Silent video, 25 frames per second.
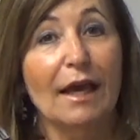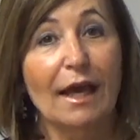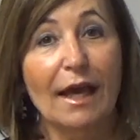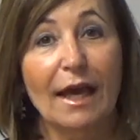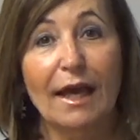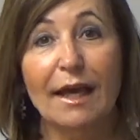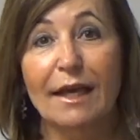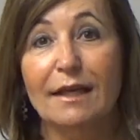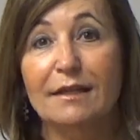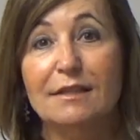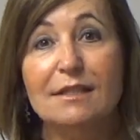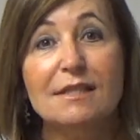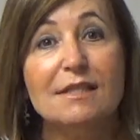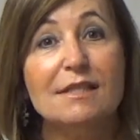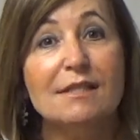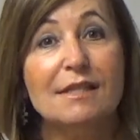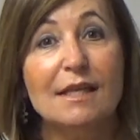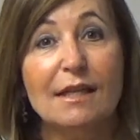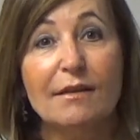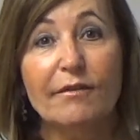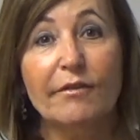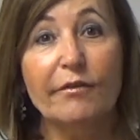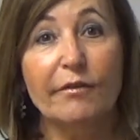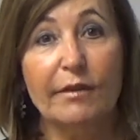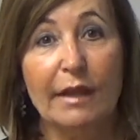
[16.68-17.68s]
and
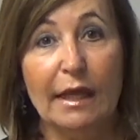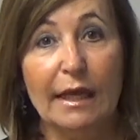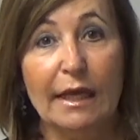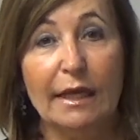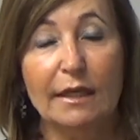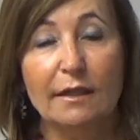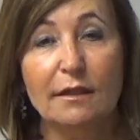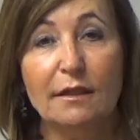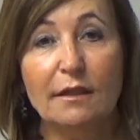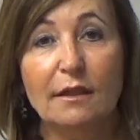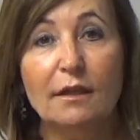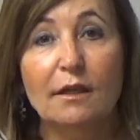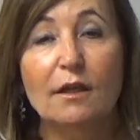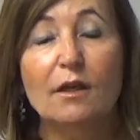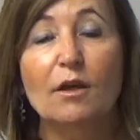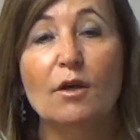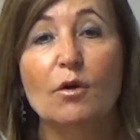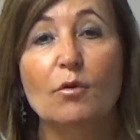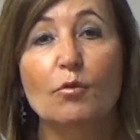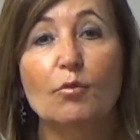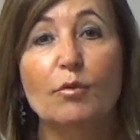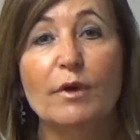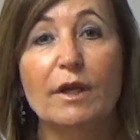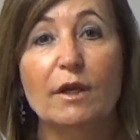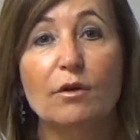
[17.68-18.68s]
since then
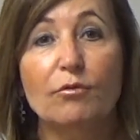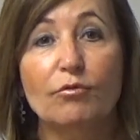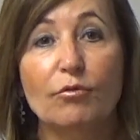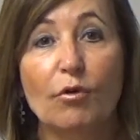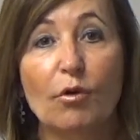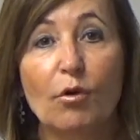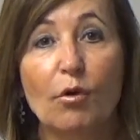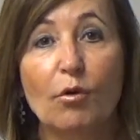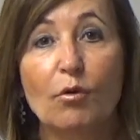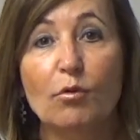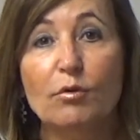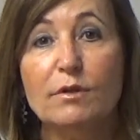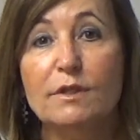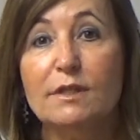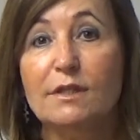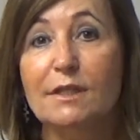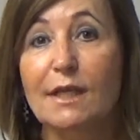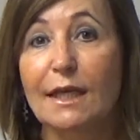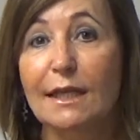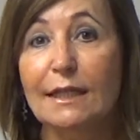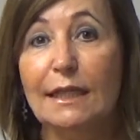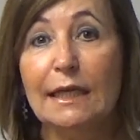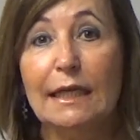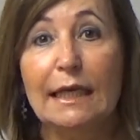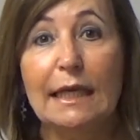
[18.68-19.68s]
we grow
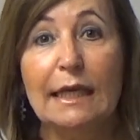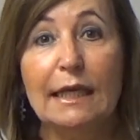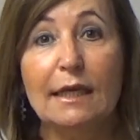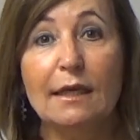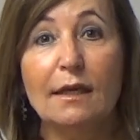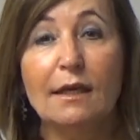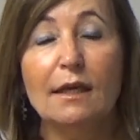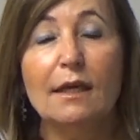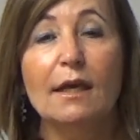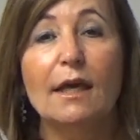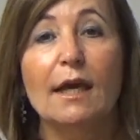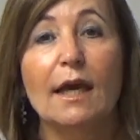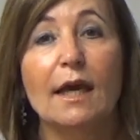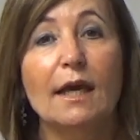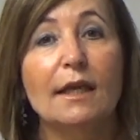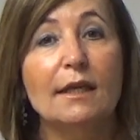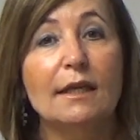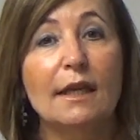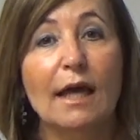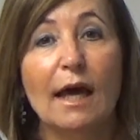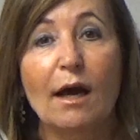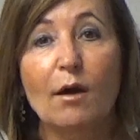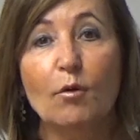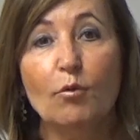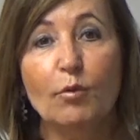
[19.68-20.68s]
steadily, and
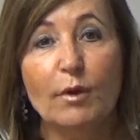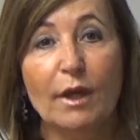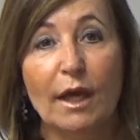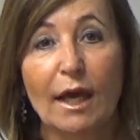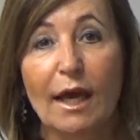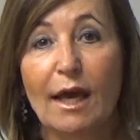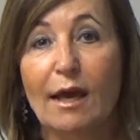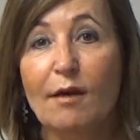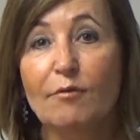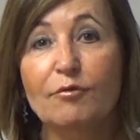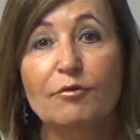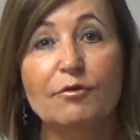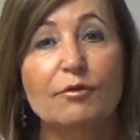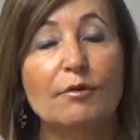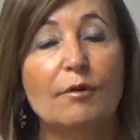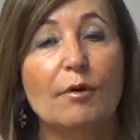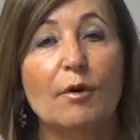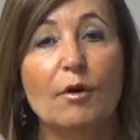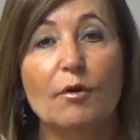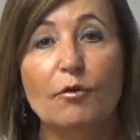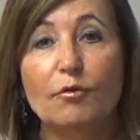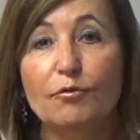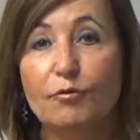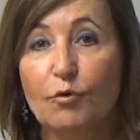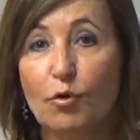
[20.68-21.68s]
now we have
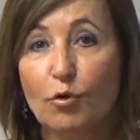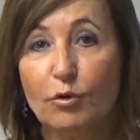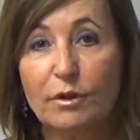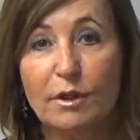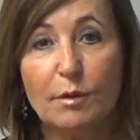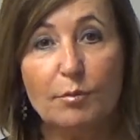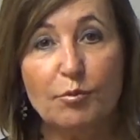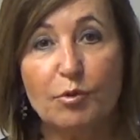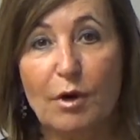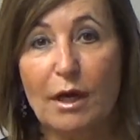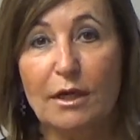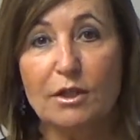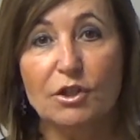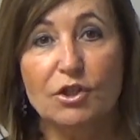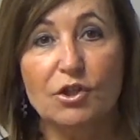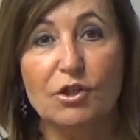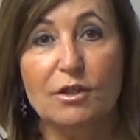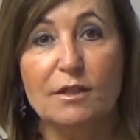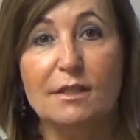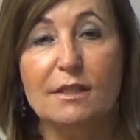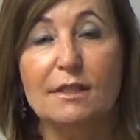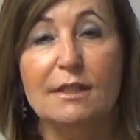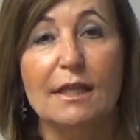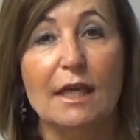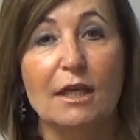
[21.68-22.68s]
40
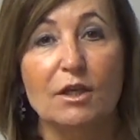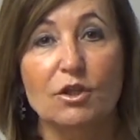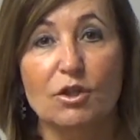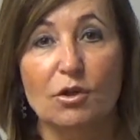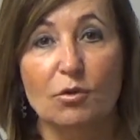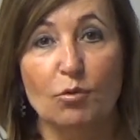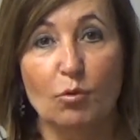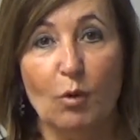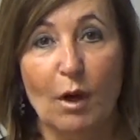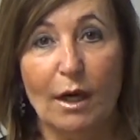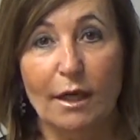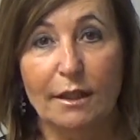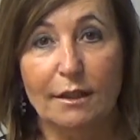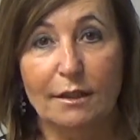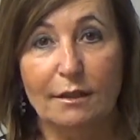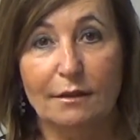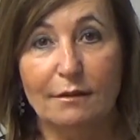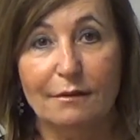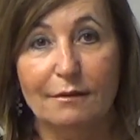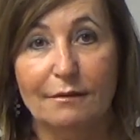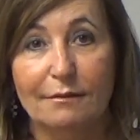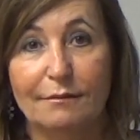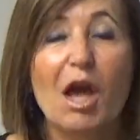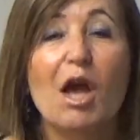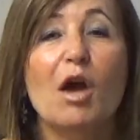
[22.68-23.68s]
branches nationwide.
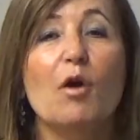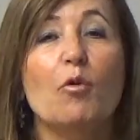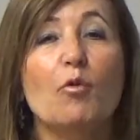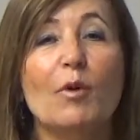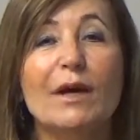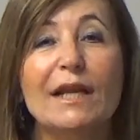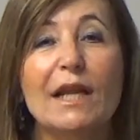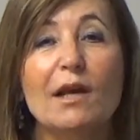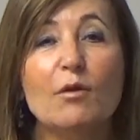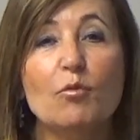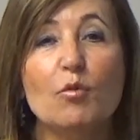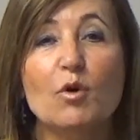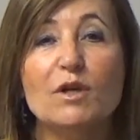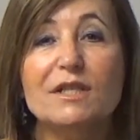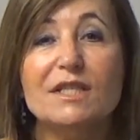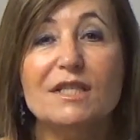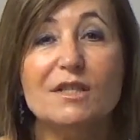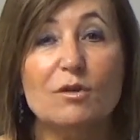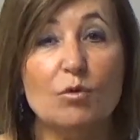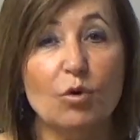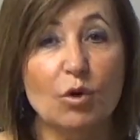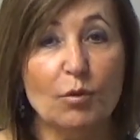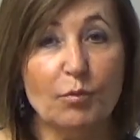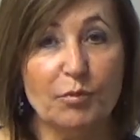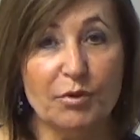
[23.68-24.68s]
When I was
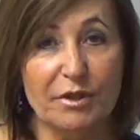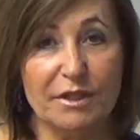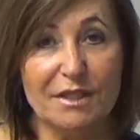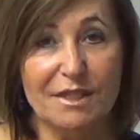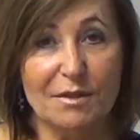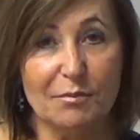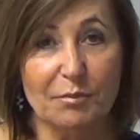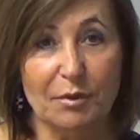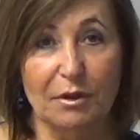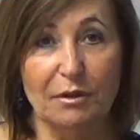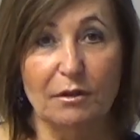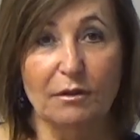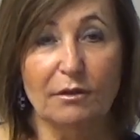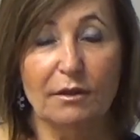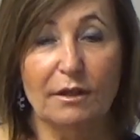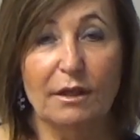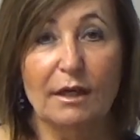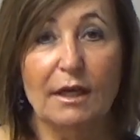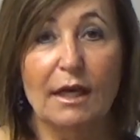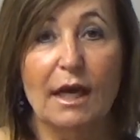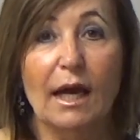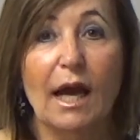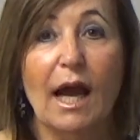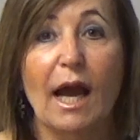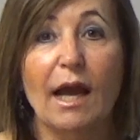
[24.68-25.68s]
school principal,
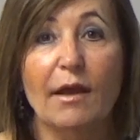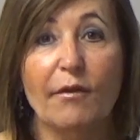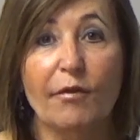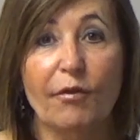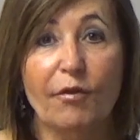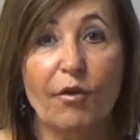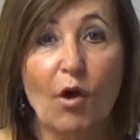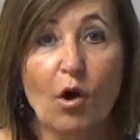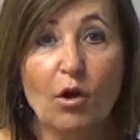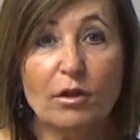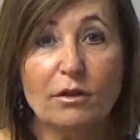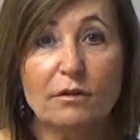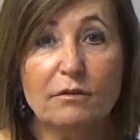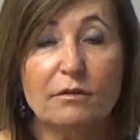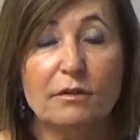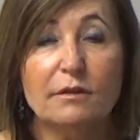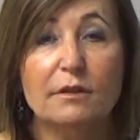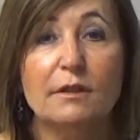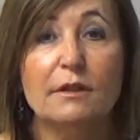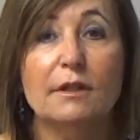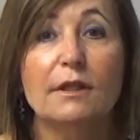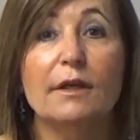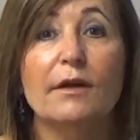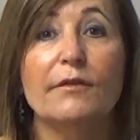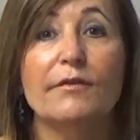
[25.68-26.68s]
I thought
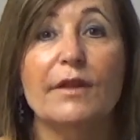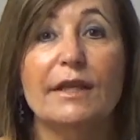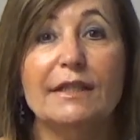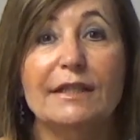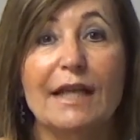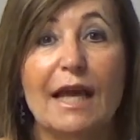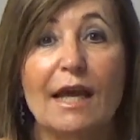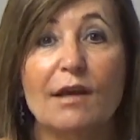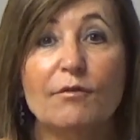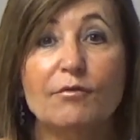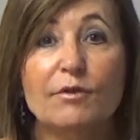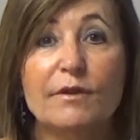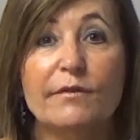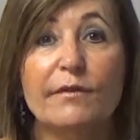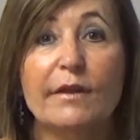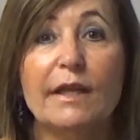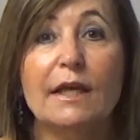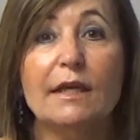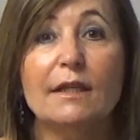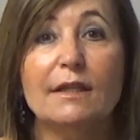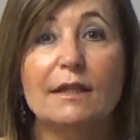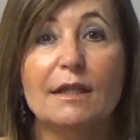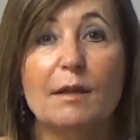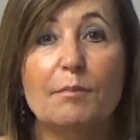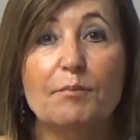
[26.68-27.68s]
that
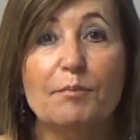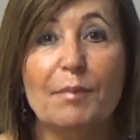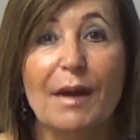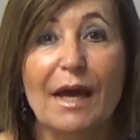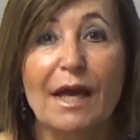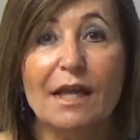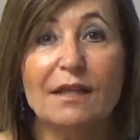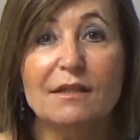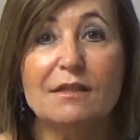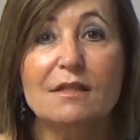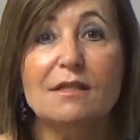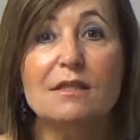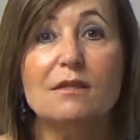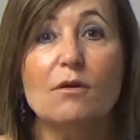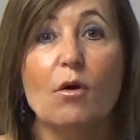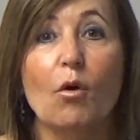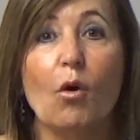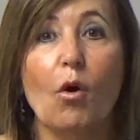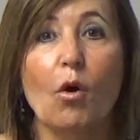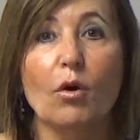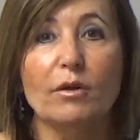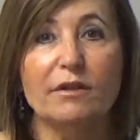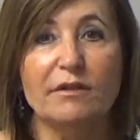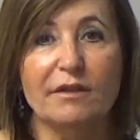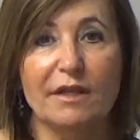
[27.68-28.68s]
everything depends
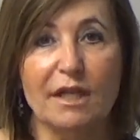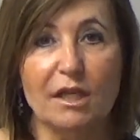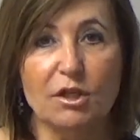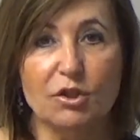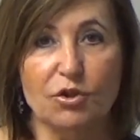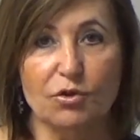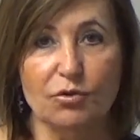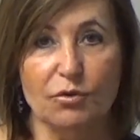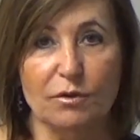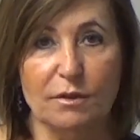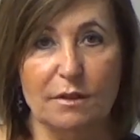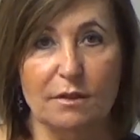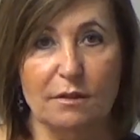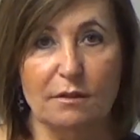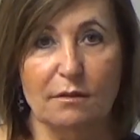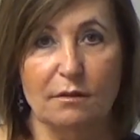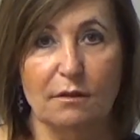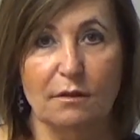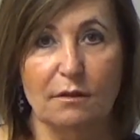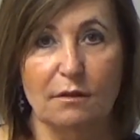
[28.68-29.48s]
on teachers.